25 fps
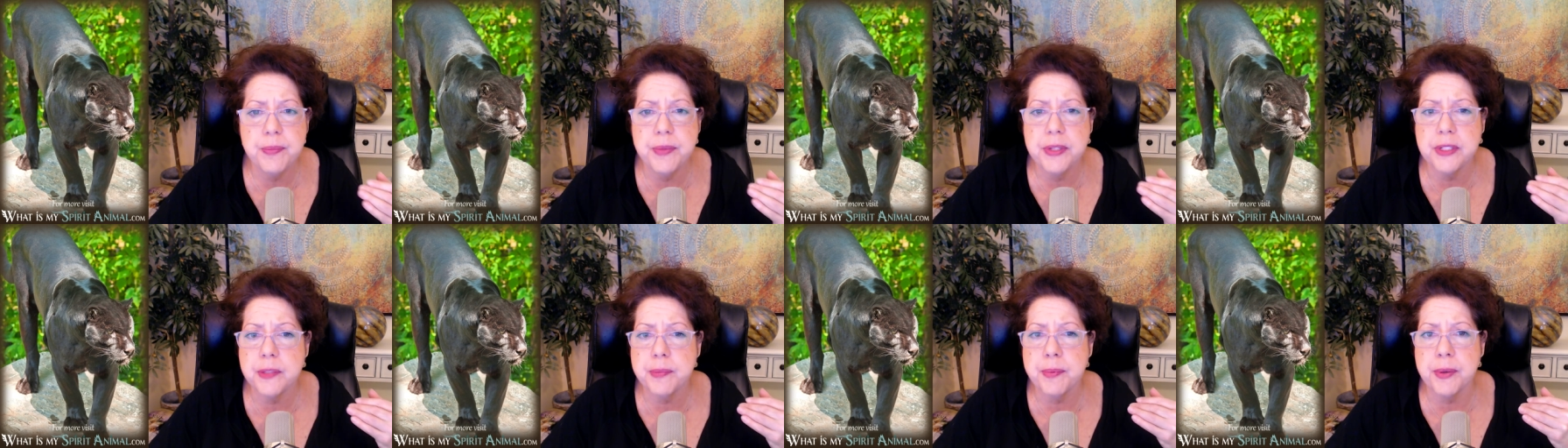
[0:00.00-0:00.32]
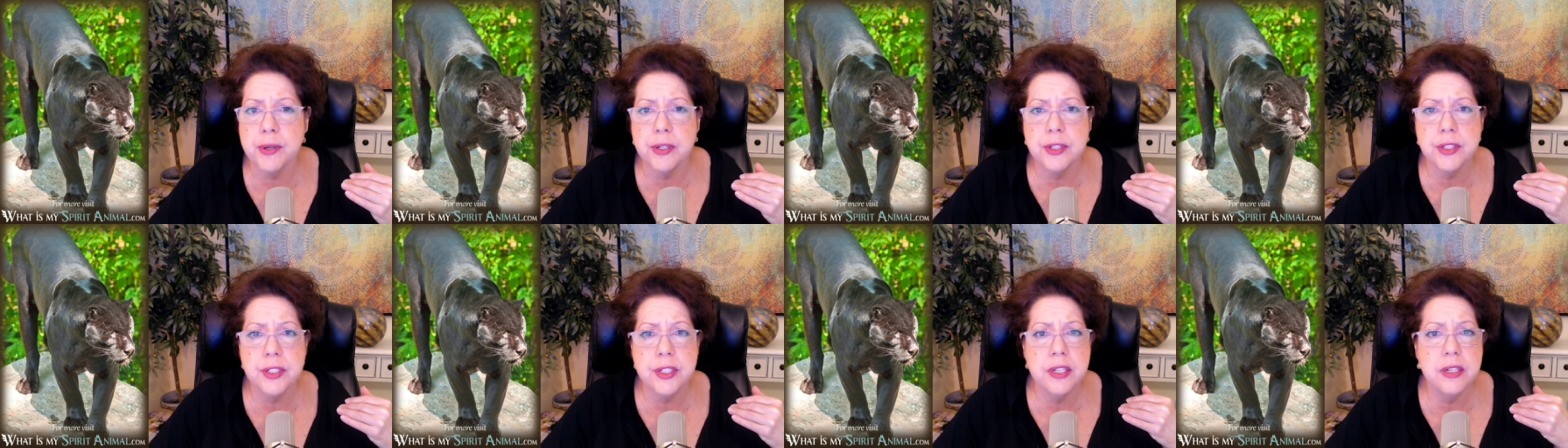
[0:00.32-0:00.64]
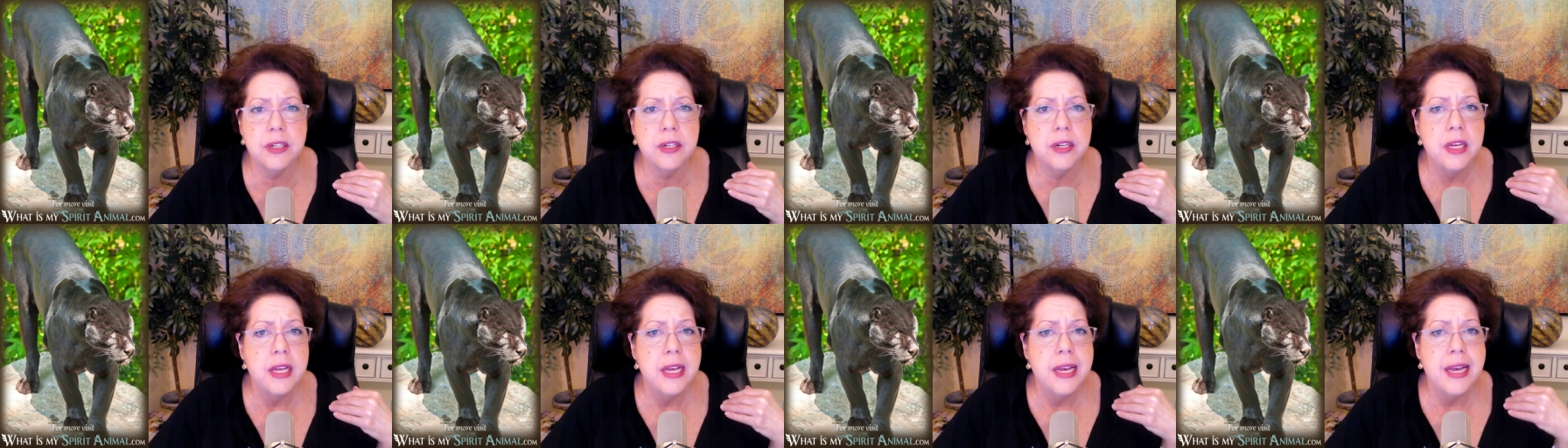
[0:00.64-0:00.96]
this
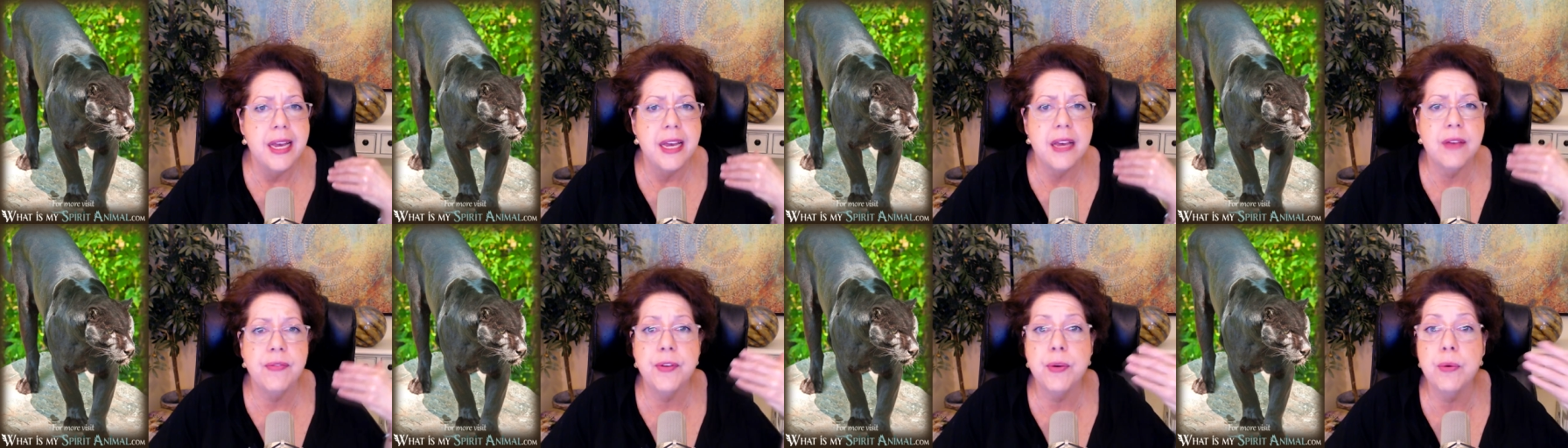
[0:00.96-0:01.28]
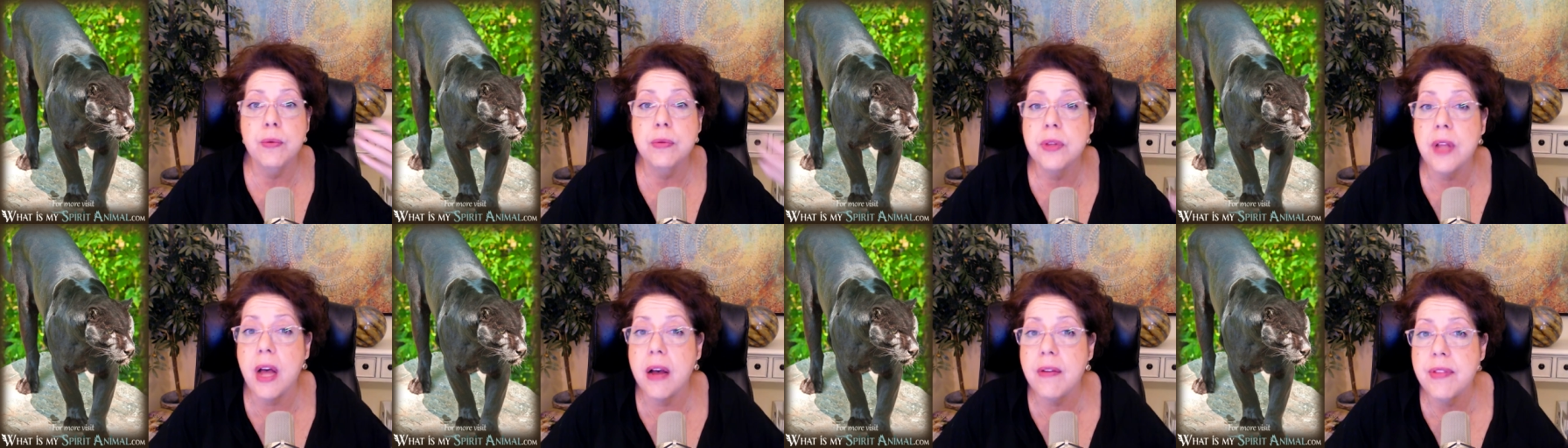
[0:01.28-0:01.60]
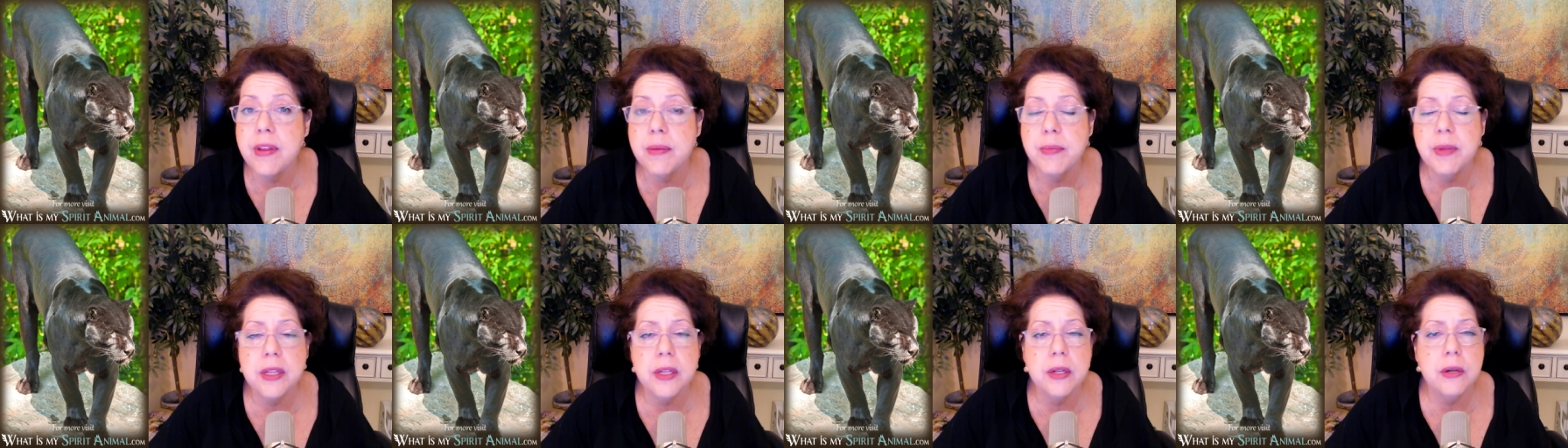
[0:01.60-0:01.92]
person, if you love
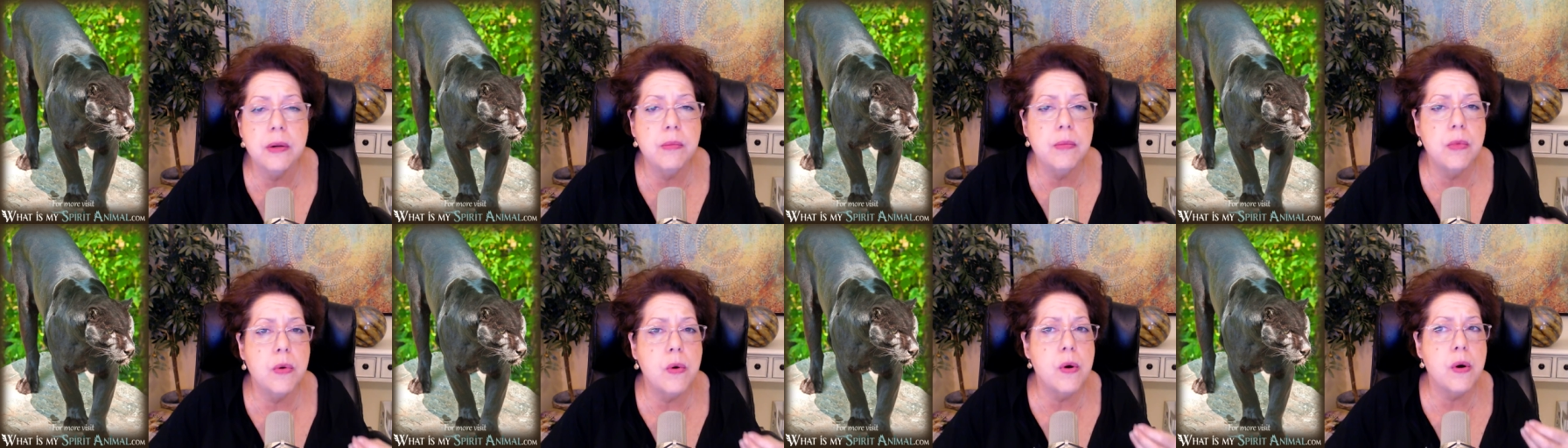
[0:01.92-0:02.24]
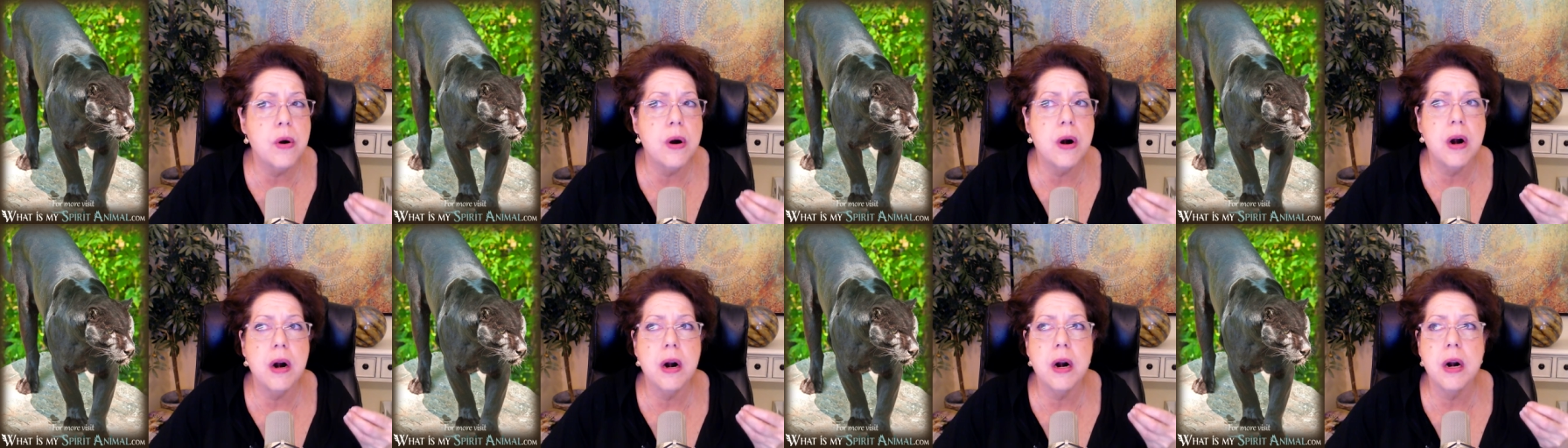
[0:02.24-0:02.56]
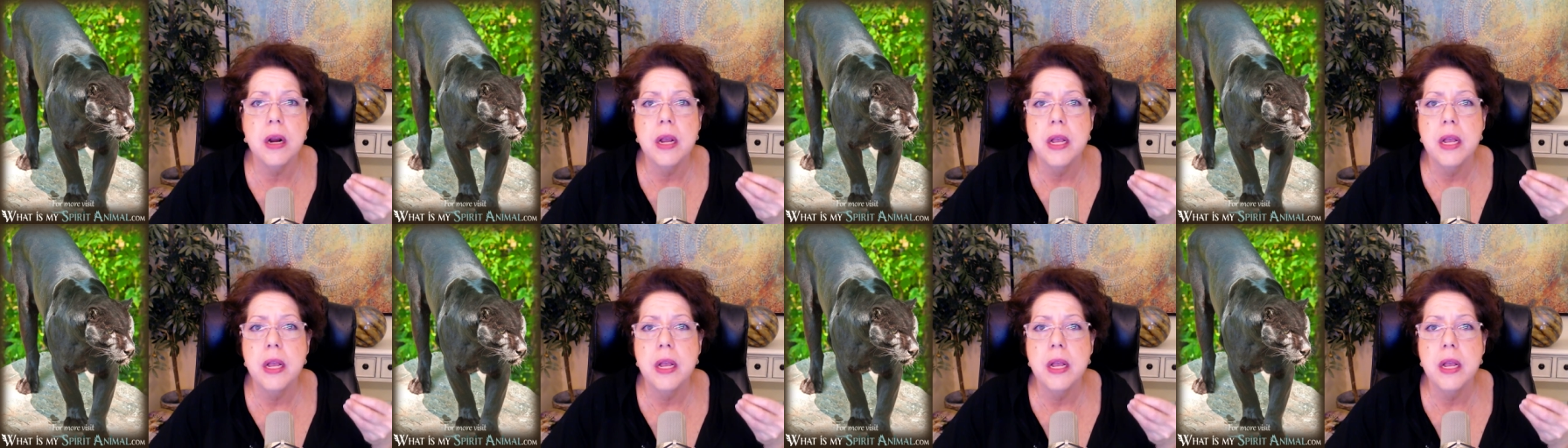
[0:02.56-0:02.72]
them a little more,